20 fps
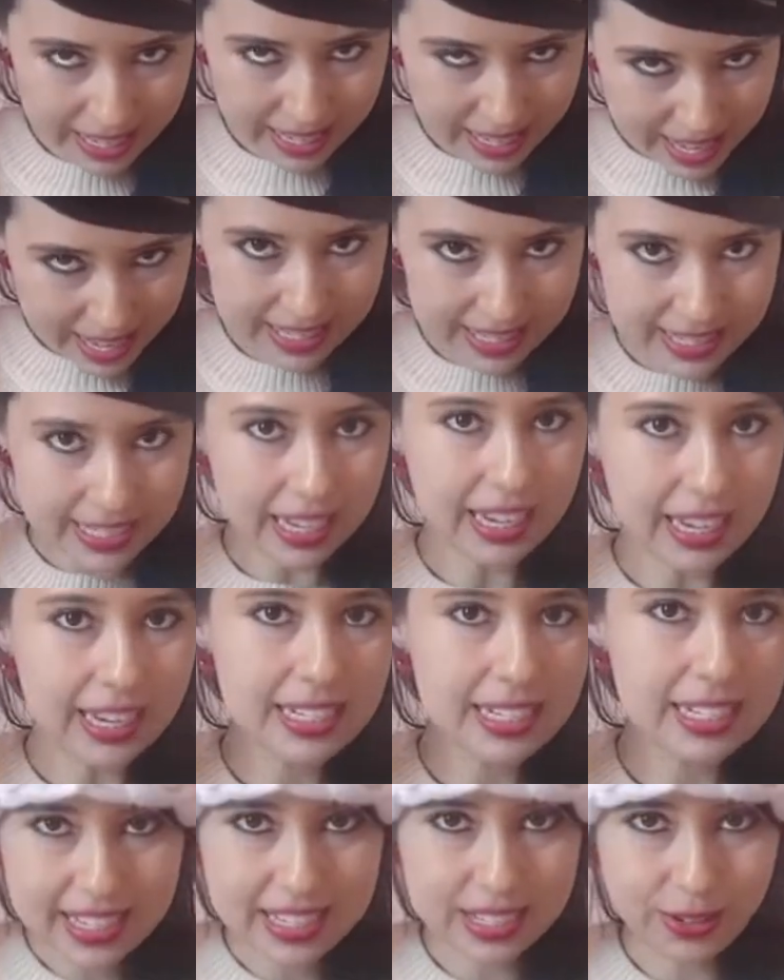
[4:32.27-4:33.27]
head
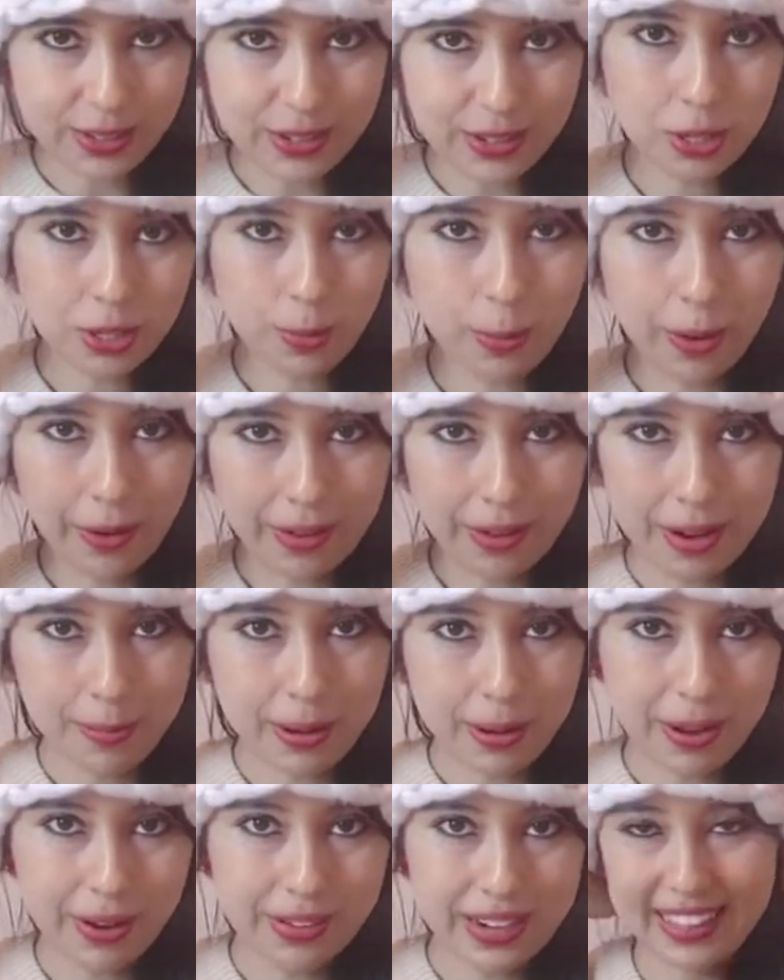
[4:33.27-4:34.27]
size. No need to worry
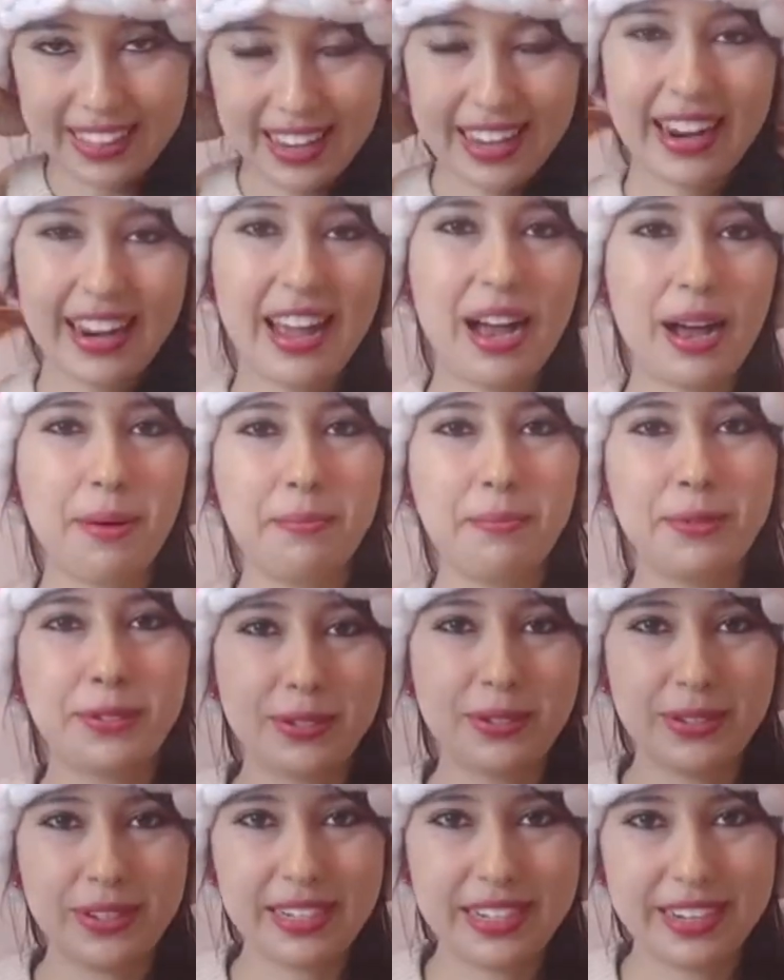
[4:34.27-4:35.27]
about it, and I
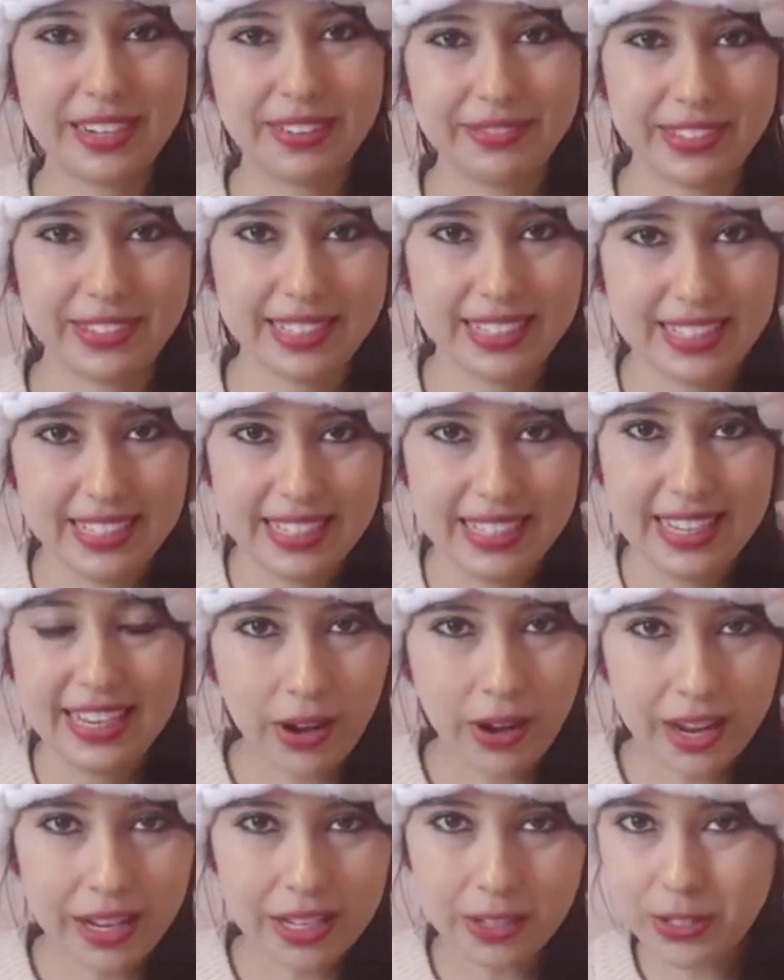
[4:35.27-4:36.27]
absolutely love it. I
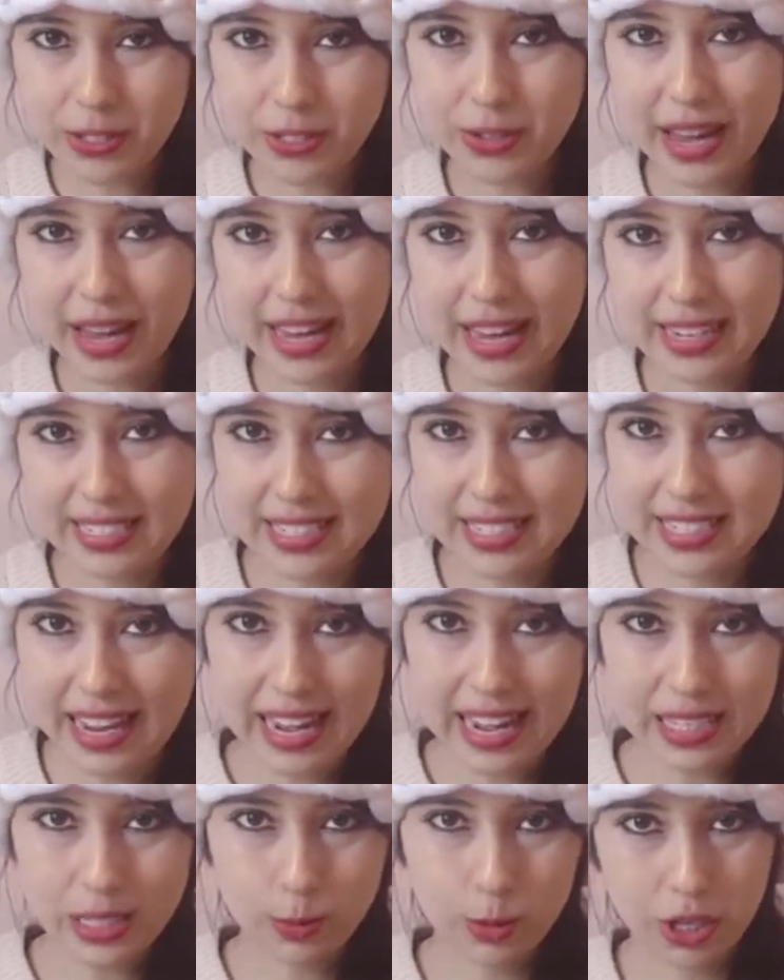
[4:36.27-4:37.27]
used to hate these
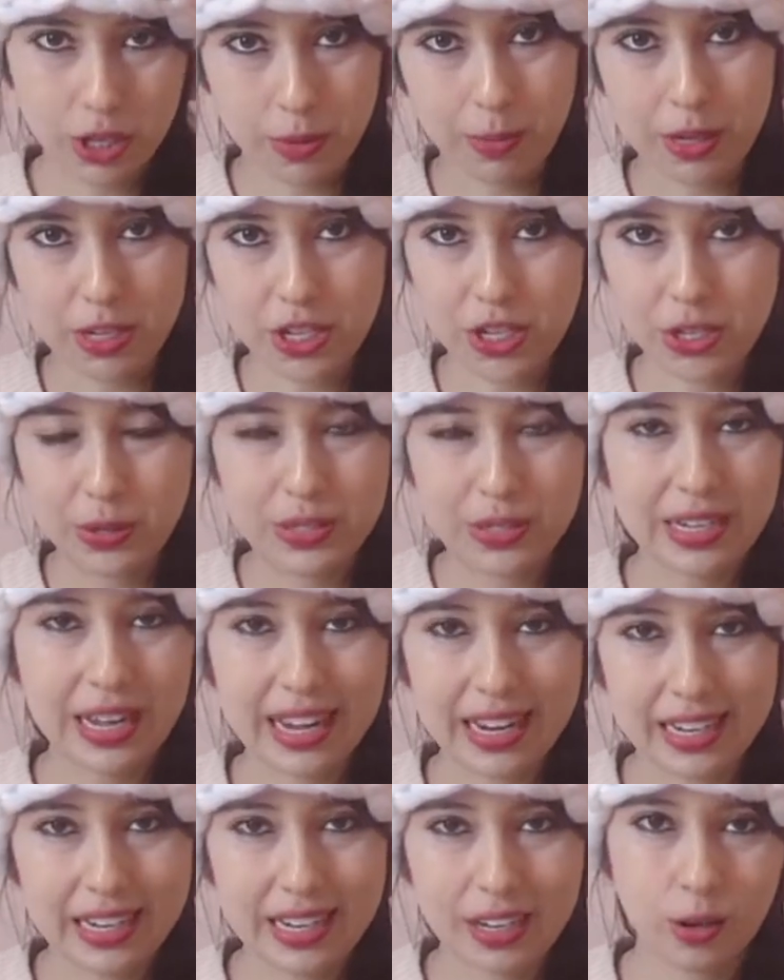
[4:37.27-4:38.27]
hats which are much too tiny
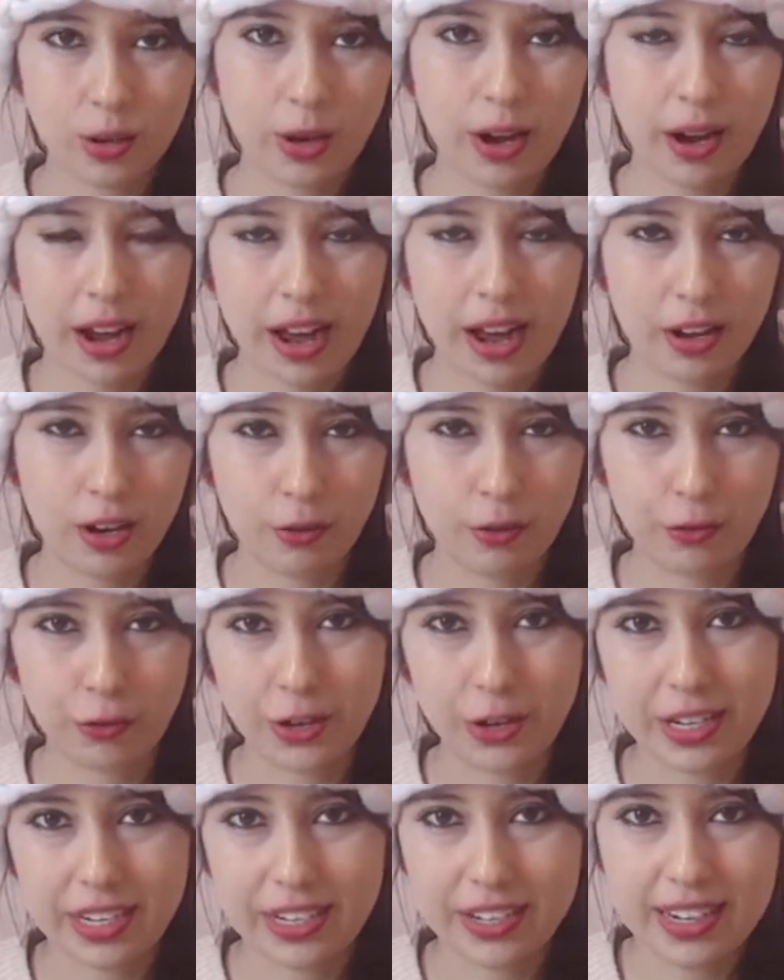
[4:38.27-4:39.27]
and look kind of
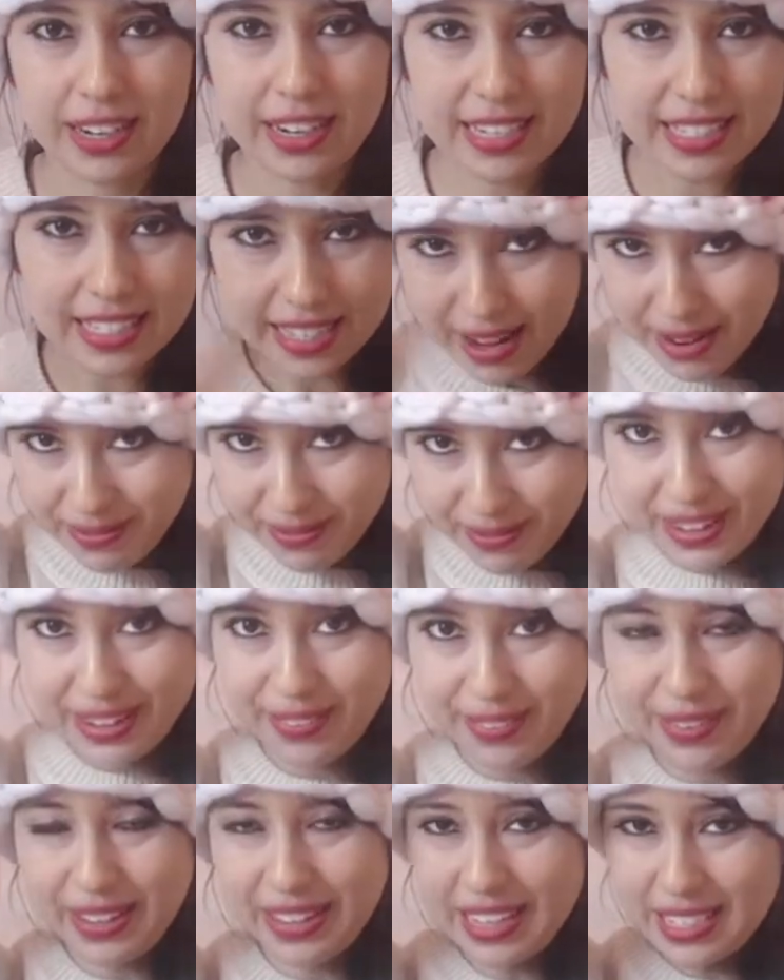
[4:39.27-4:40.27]
ridiculous, but with
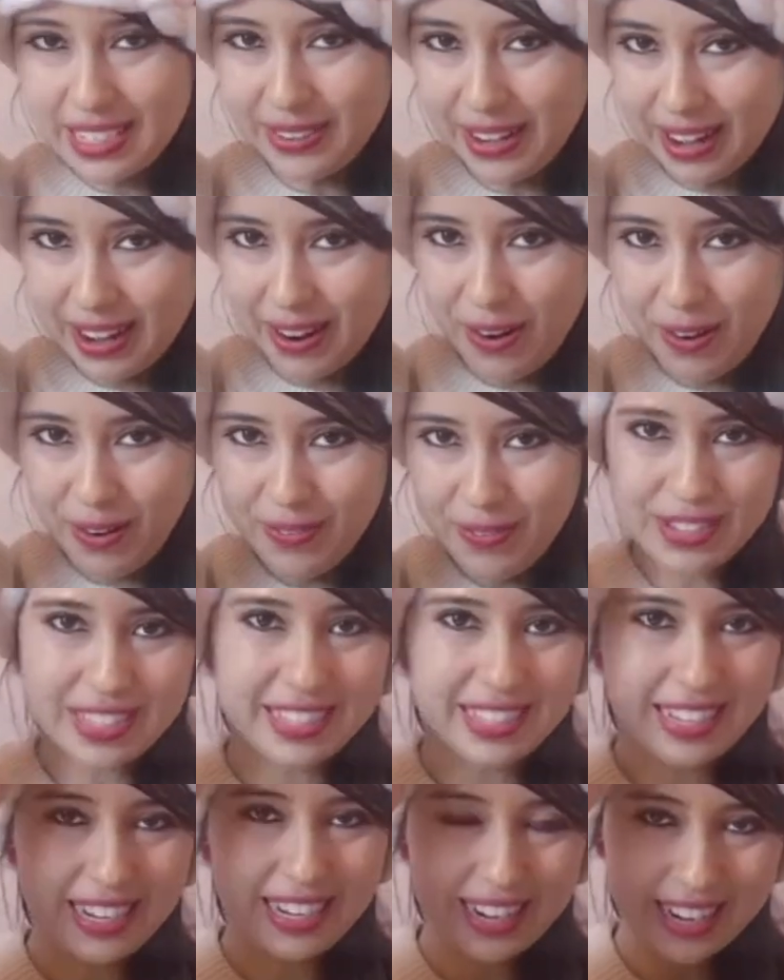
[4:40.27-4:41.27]
this one I hope you
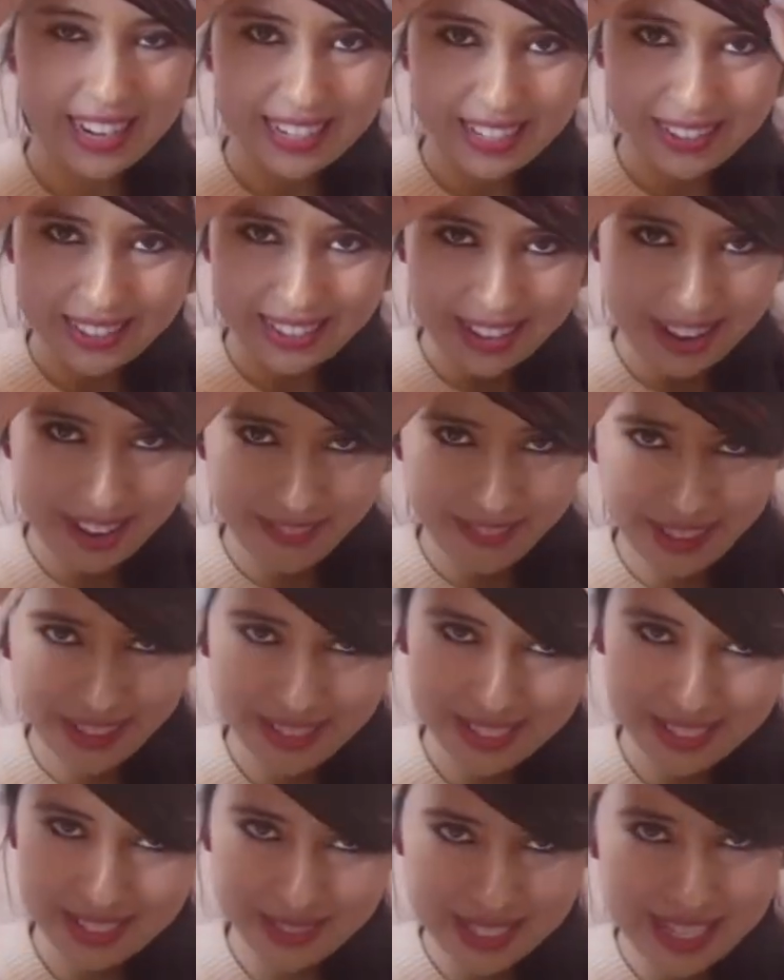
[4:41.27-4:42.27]
see that not every
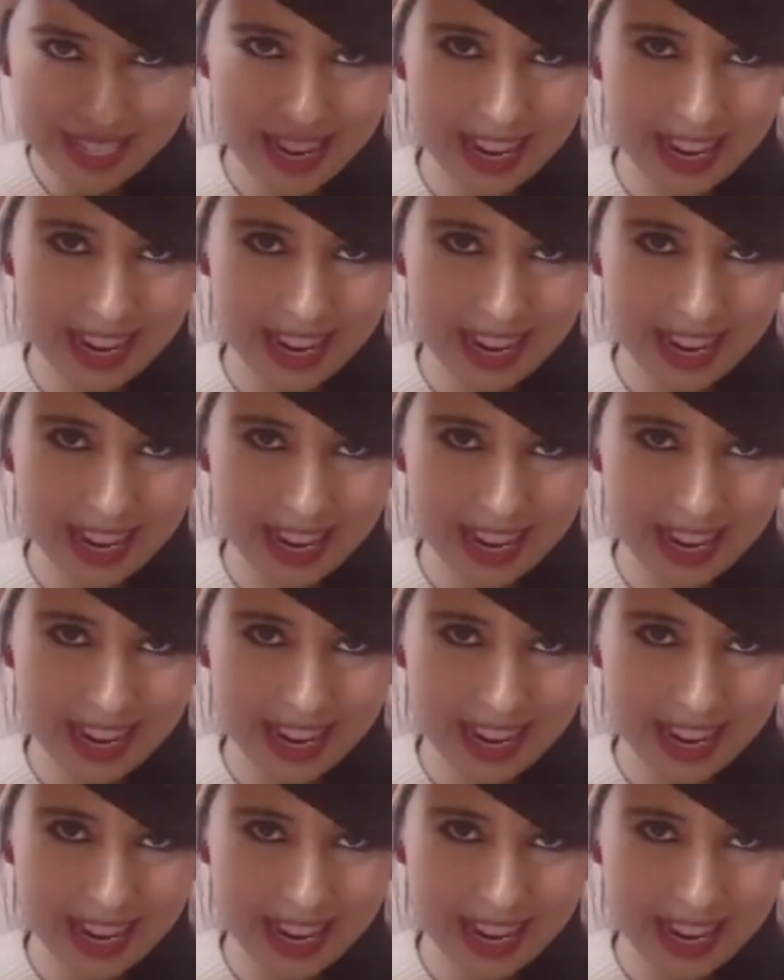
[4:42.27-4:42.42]
Christmas hat